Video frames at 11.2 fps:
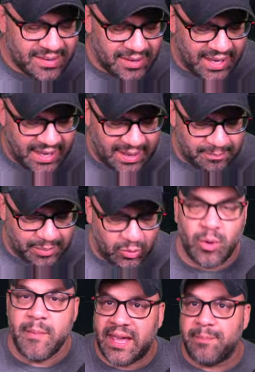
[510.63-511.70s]
uh, but
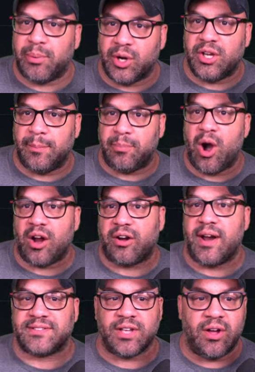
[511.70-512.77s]
we're making pretty good
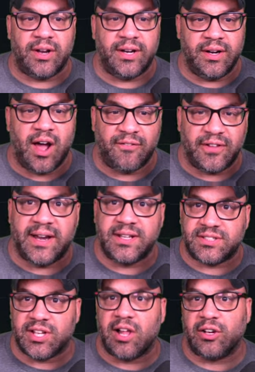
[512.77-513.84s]
progress on an offline
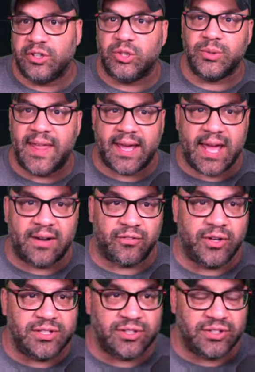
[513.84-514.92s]
installer and doing that kind of
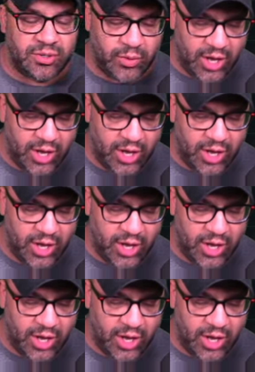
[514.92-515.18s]
research. And we